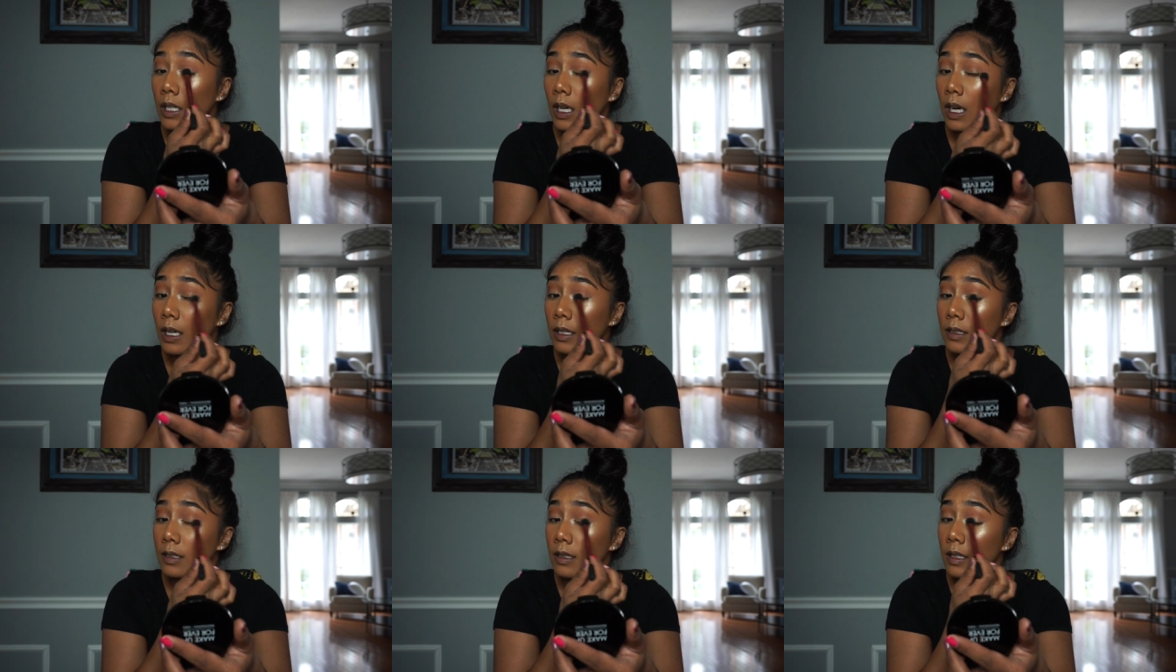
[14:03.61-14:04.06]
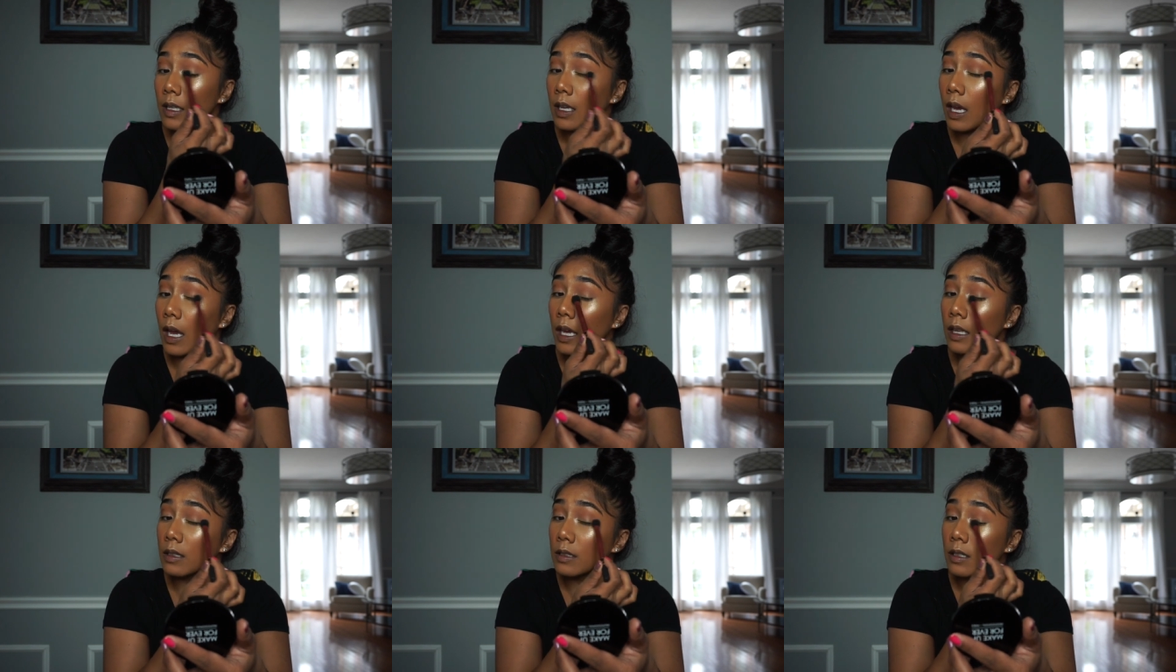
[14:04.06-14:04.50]
dust the
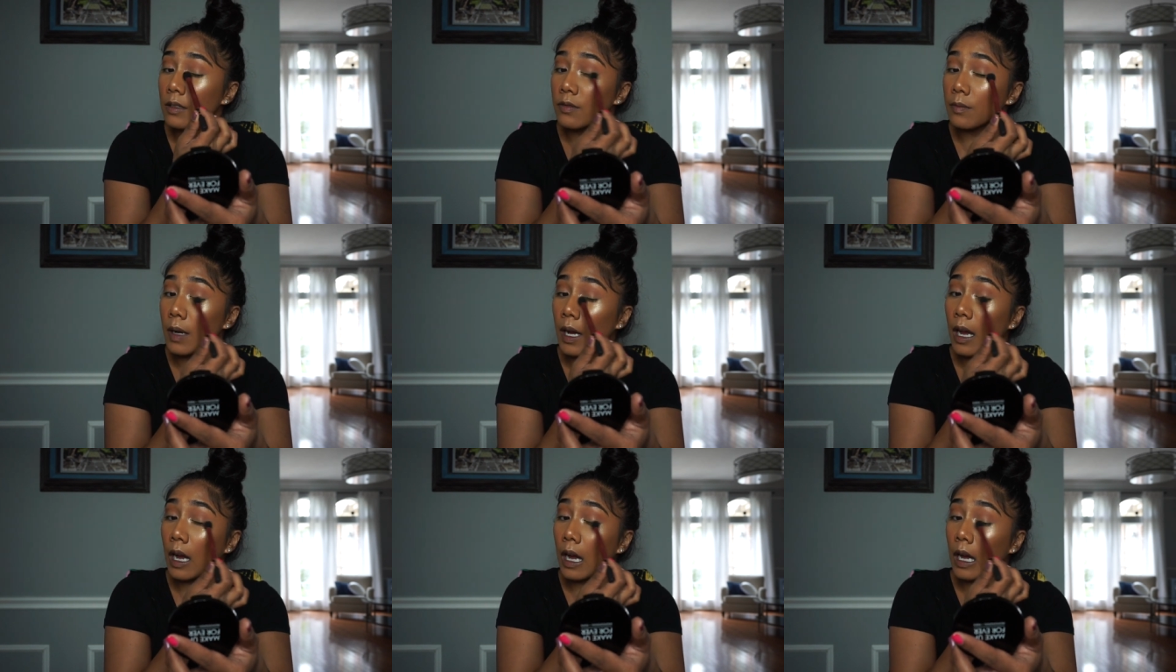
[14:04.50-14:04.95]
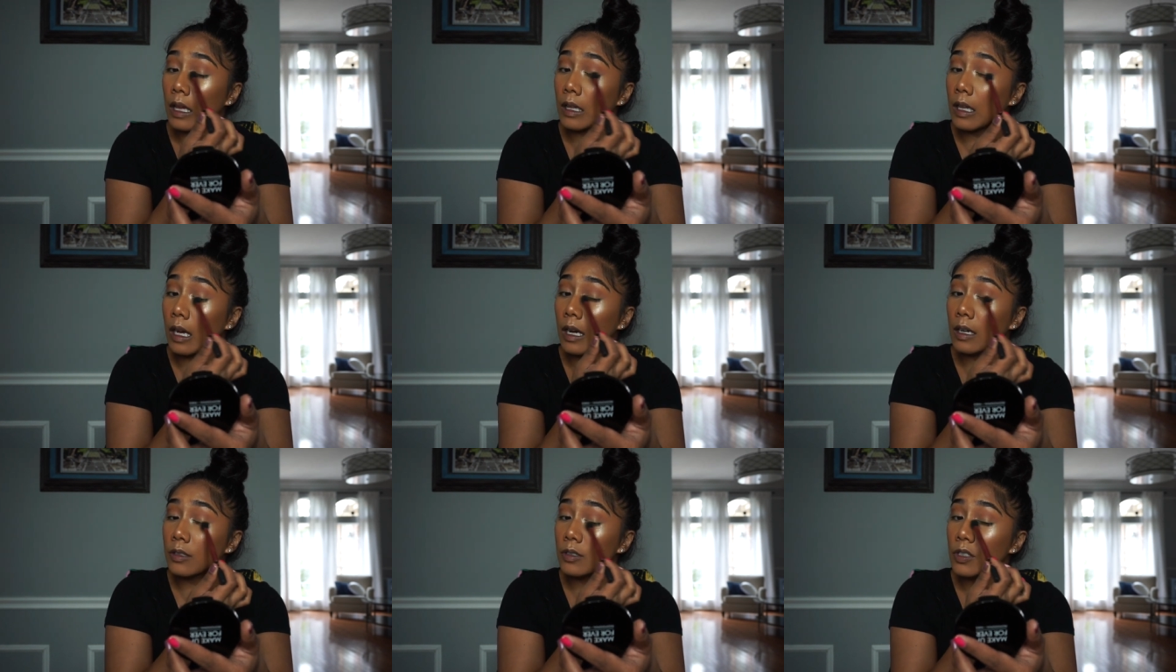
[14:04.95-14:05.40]
ends of my
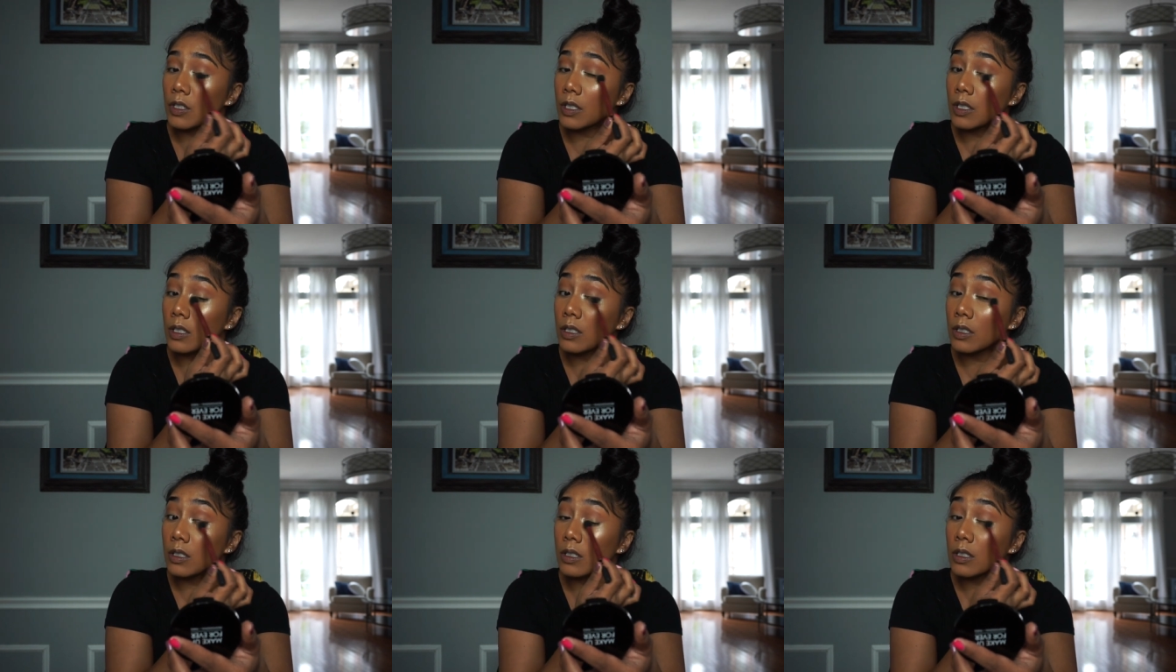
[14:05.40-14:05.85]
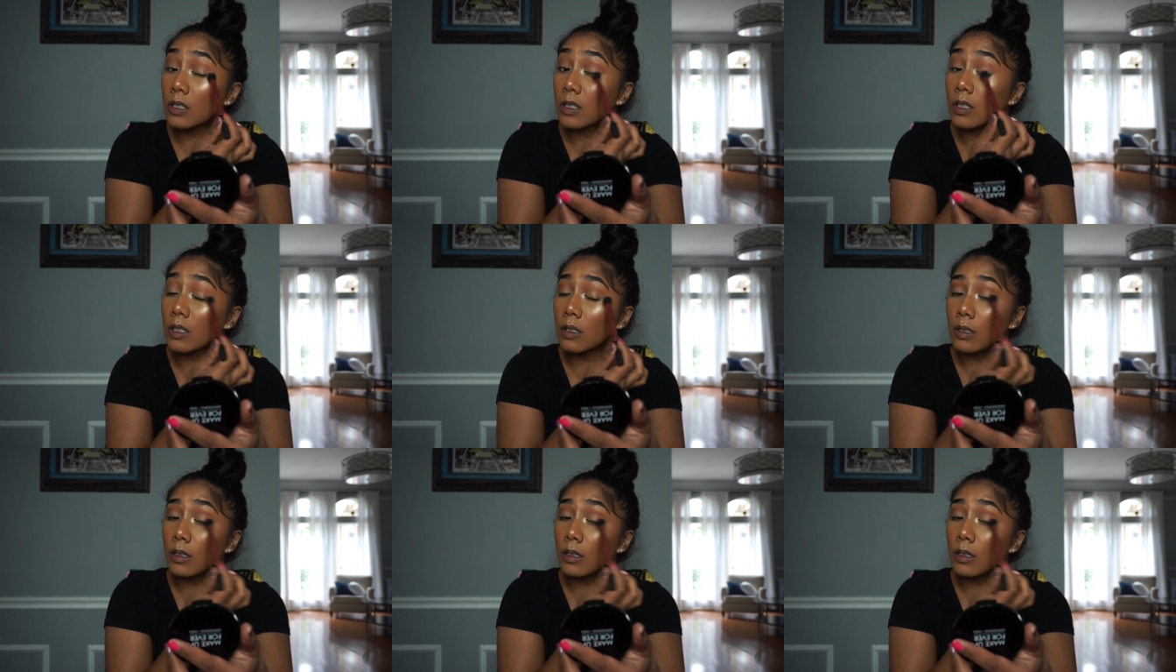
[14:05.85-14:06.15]
eyelashes.